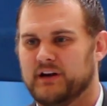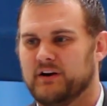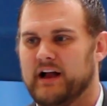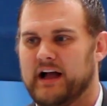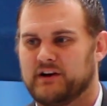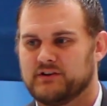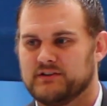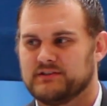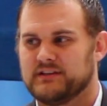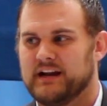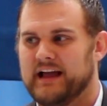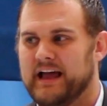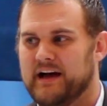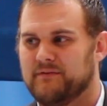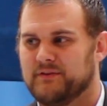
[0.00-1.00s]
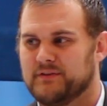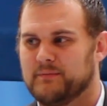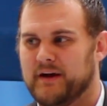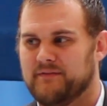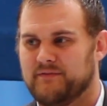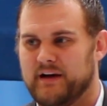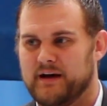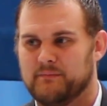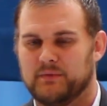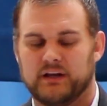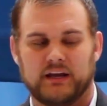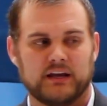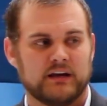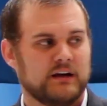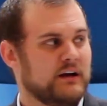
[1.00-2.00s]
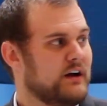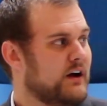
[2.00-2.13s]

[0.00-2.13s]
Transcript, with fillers: interactions that I have with my family